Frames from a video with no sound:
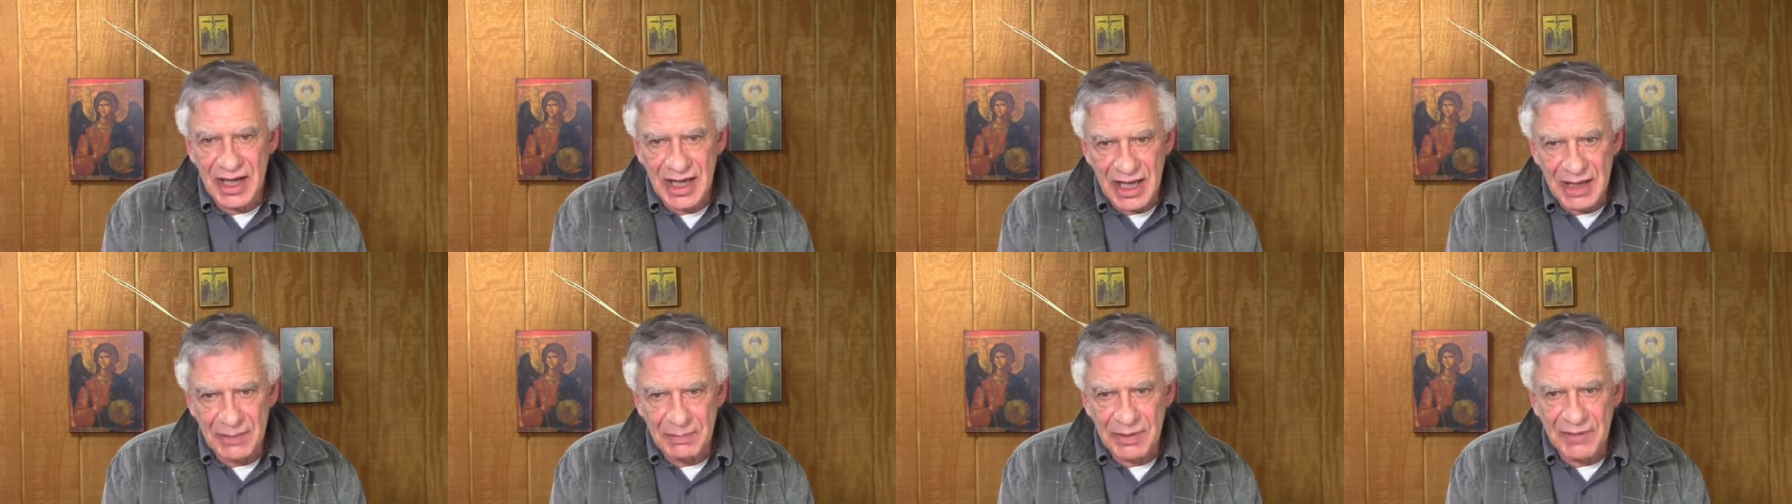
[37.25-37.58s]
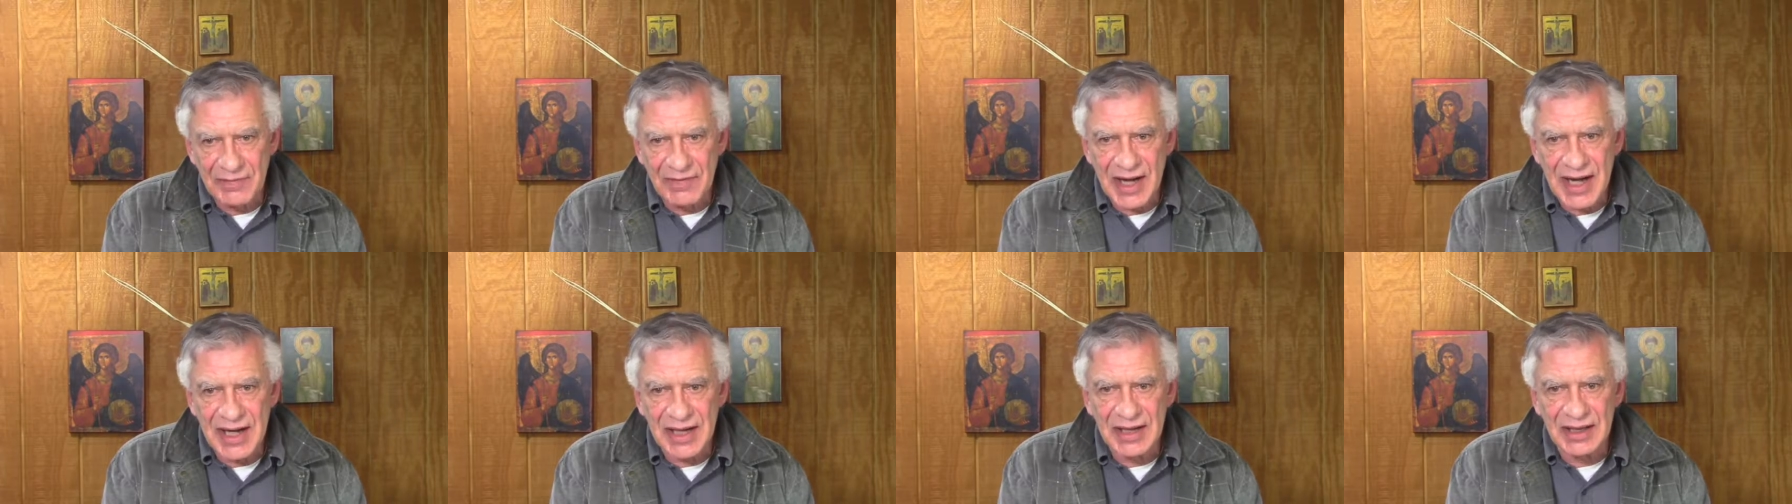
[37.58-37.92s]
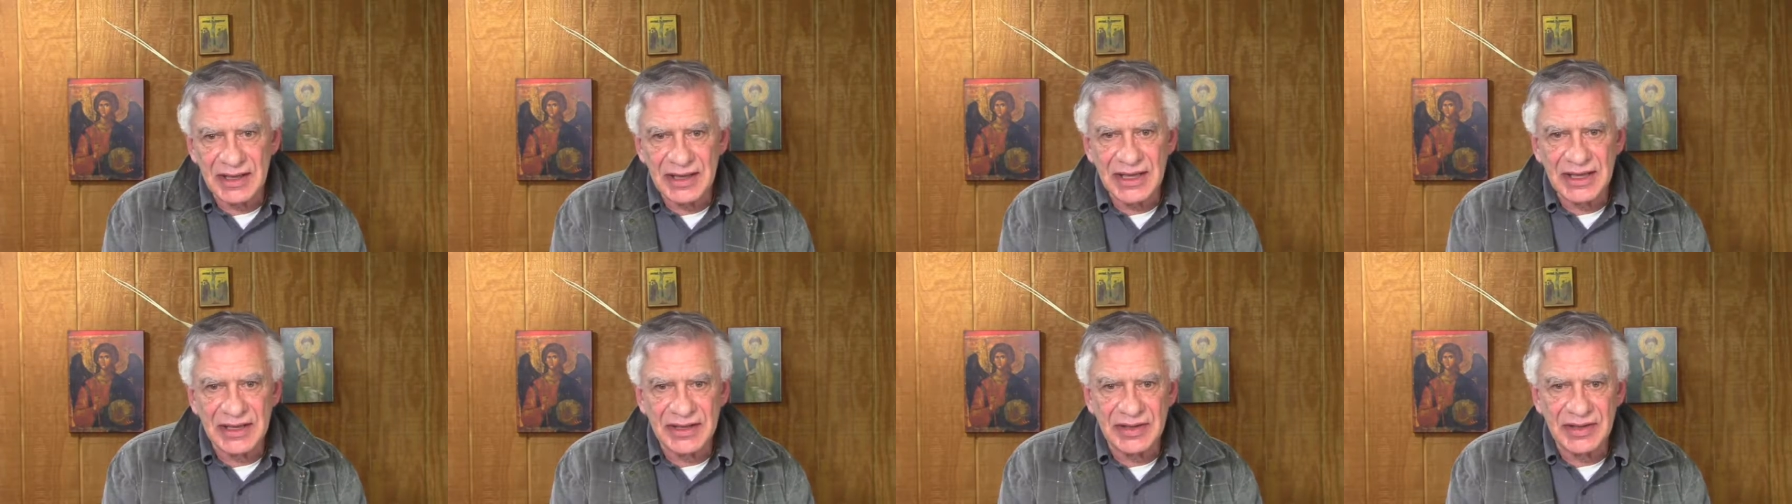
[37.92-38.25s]
and I'll
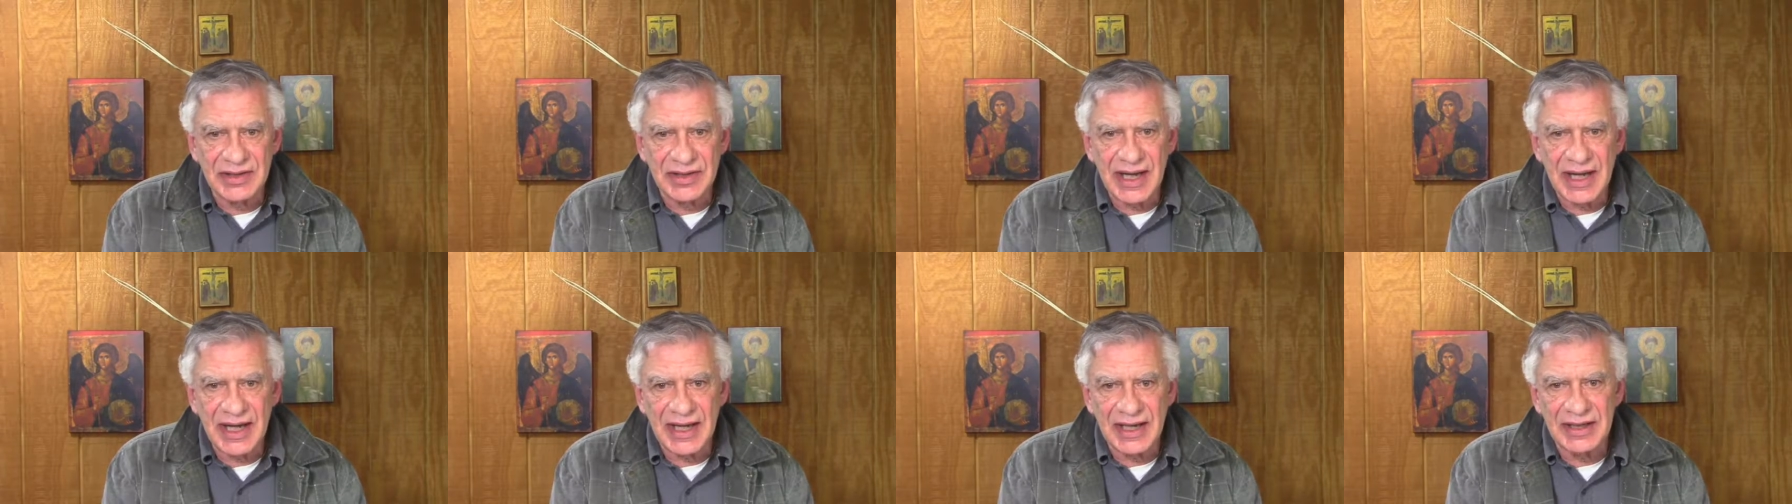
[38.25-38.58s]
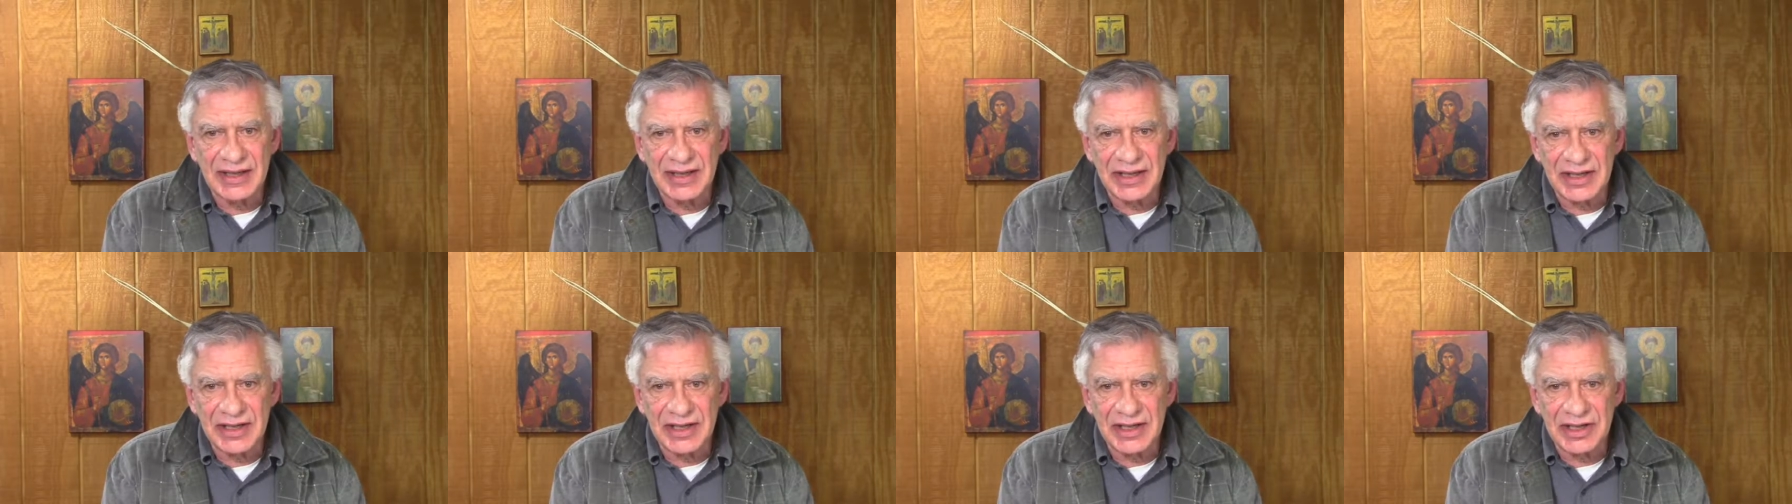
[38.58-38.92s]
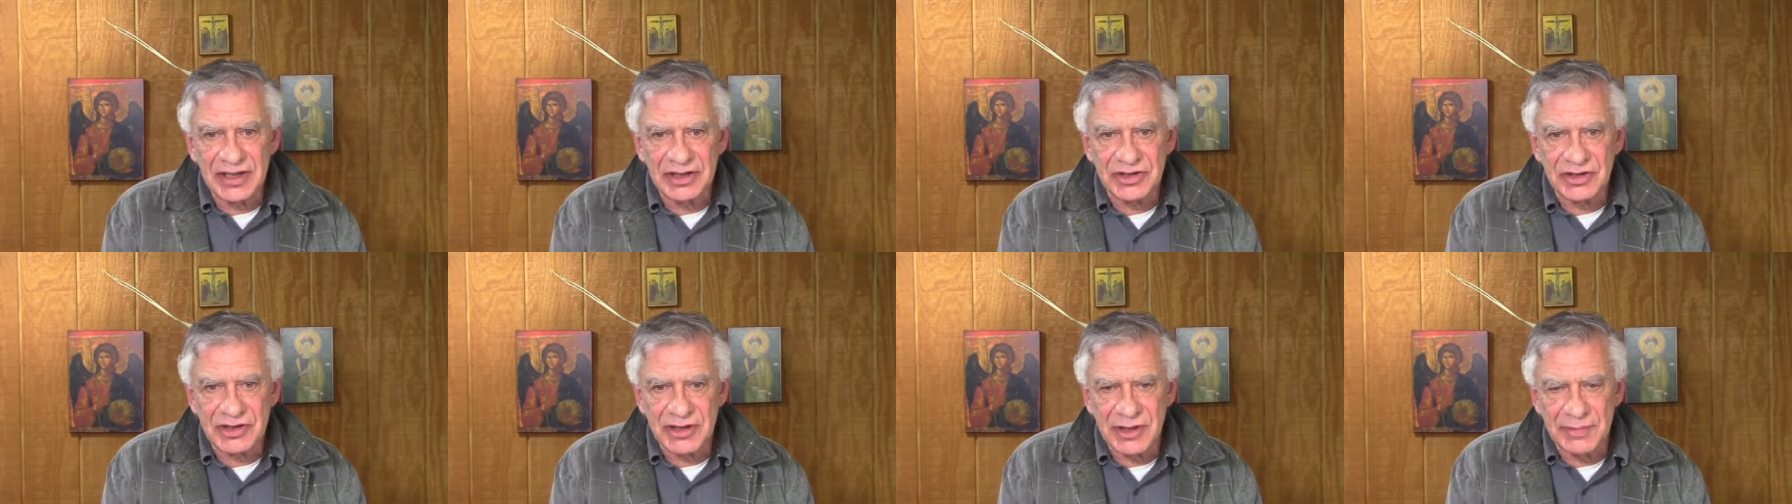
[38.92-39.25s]
provide a link to that
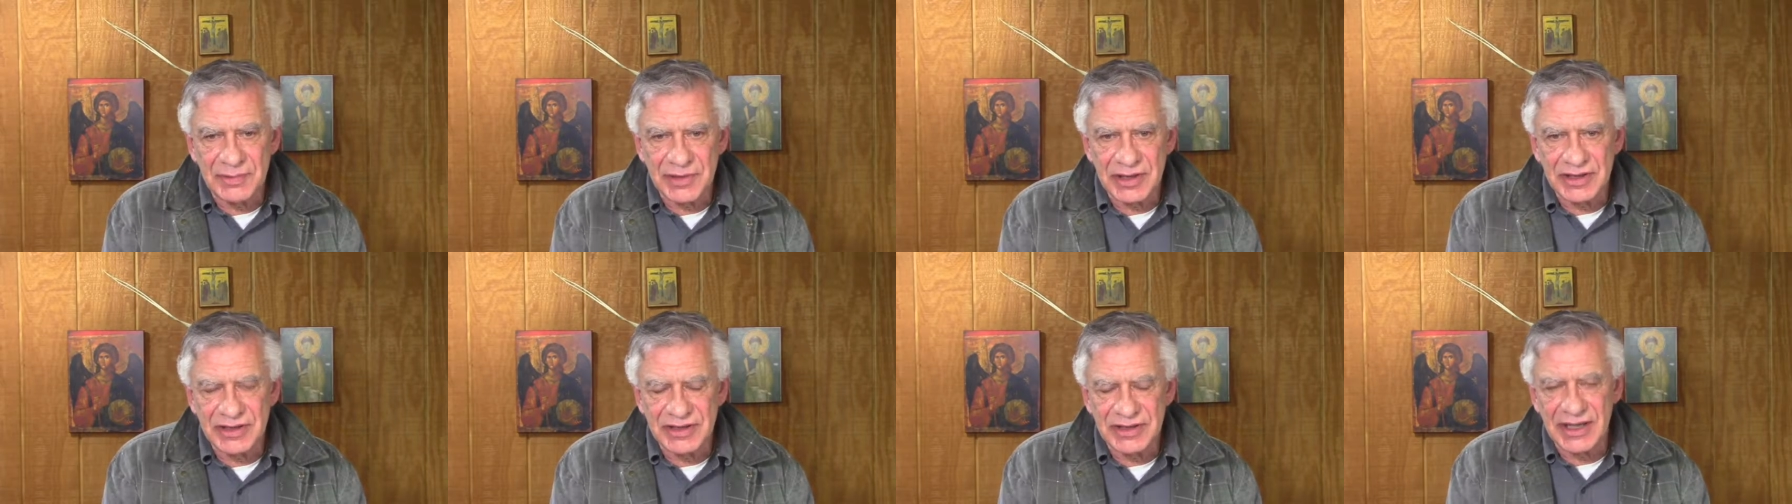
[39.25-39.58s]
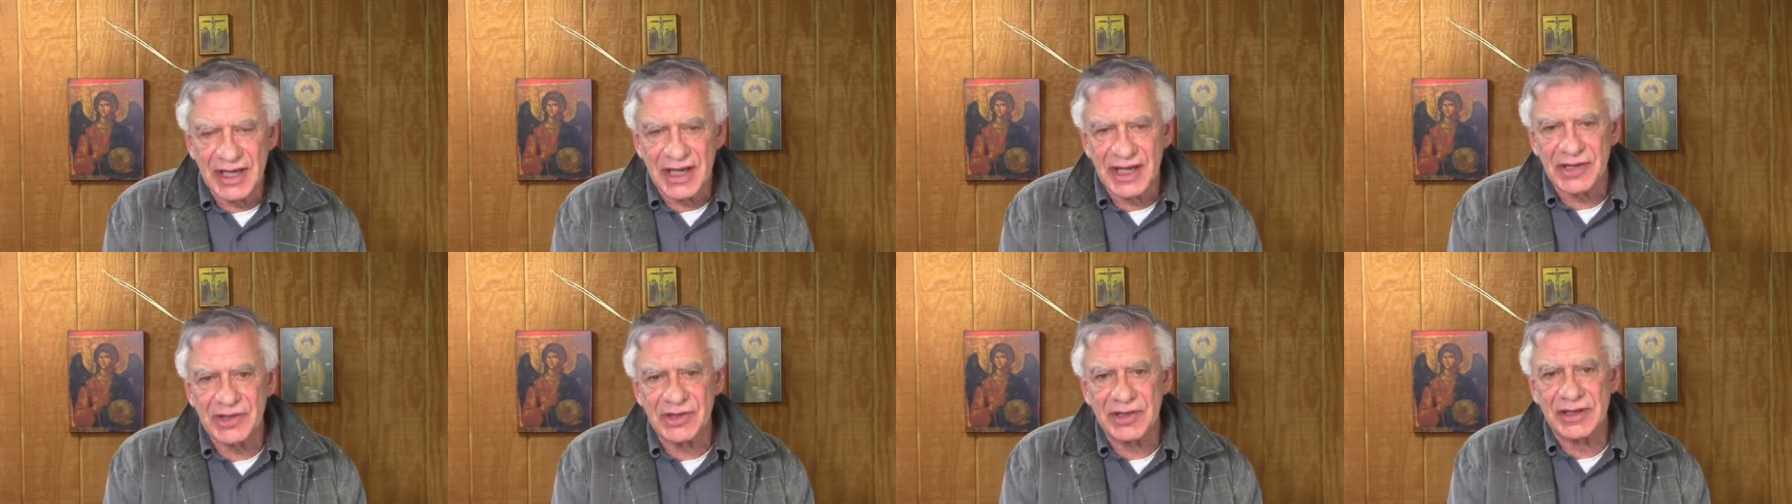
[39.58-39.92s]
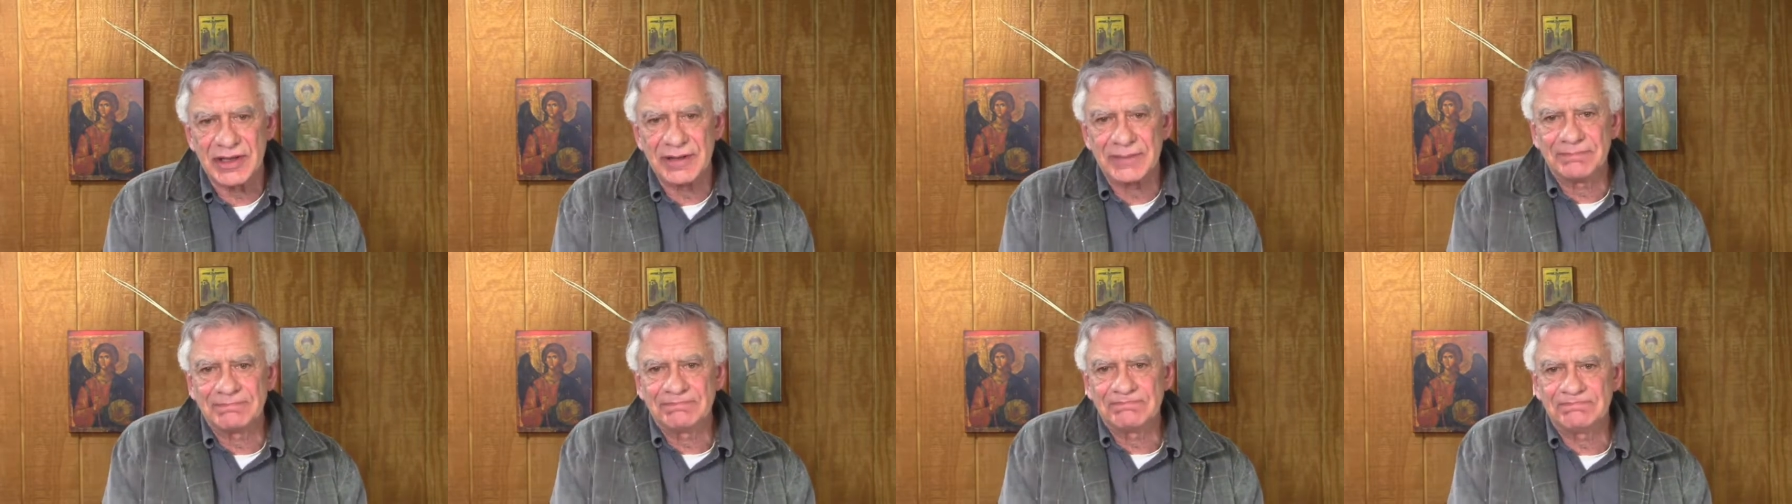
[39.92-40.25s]
in the description
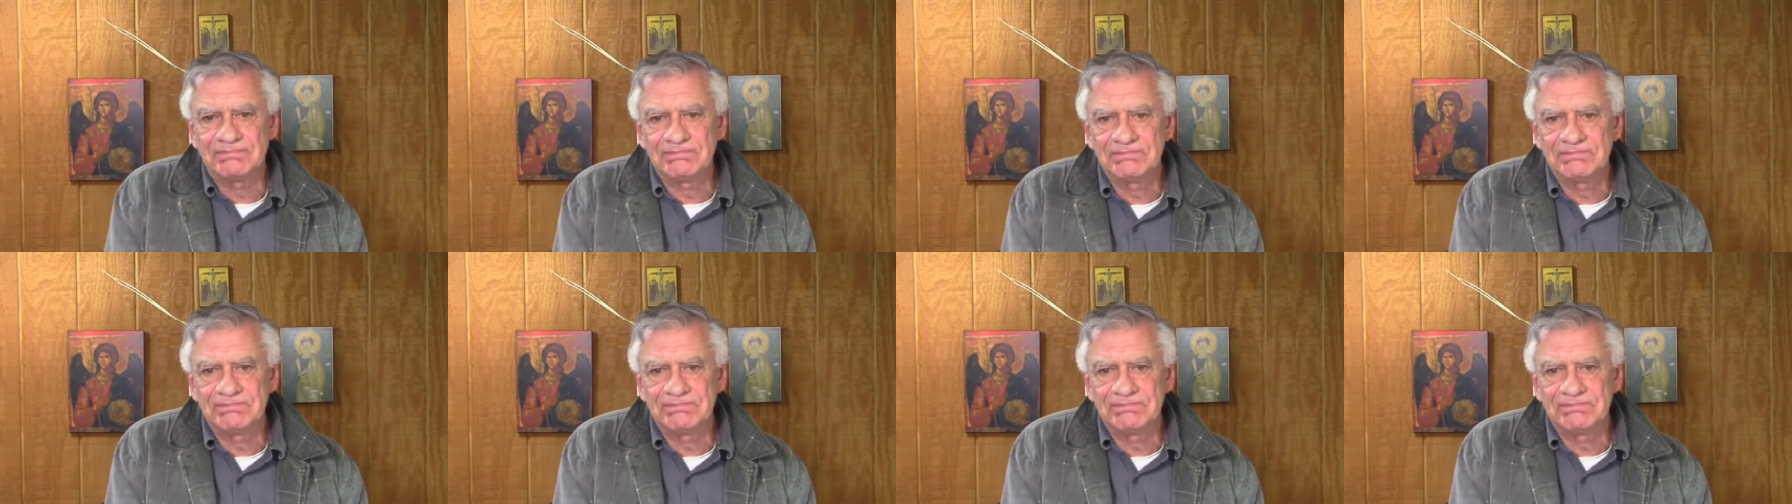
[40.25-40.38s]
section.